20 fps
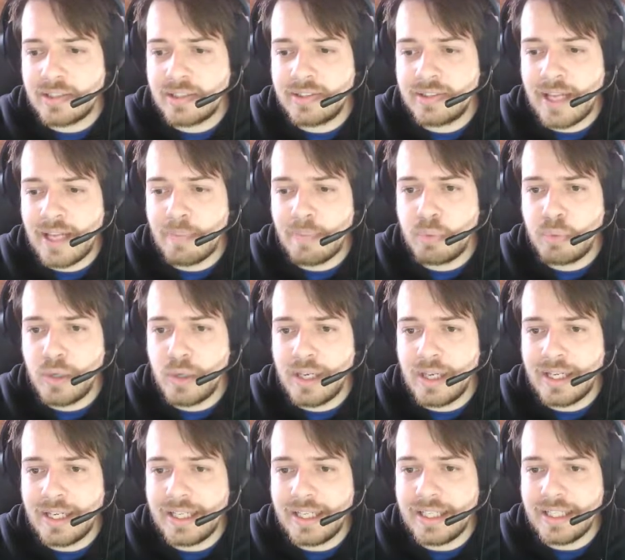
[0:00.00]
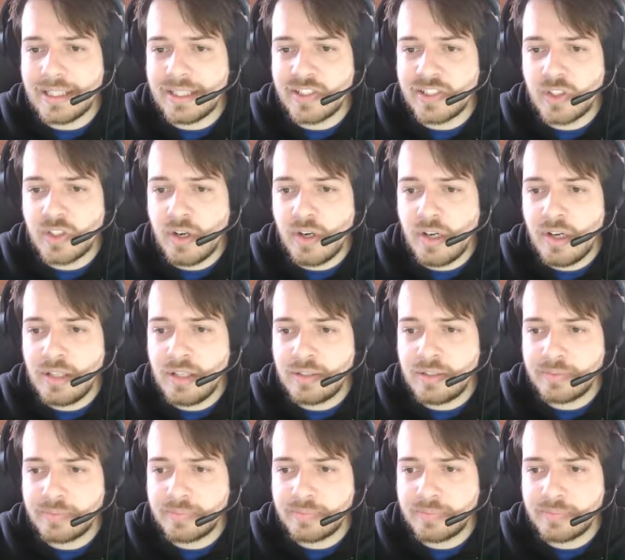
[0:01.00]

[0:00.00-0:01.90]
XAMPP will install.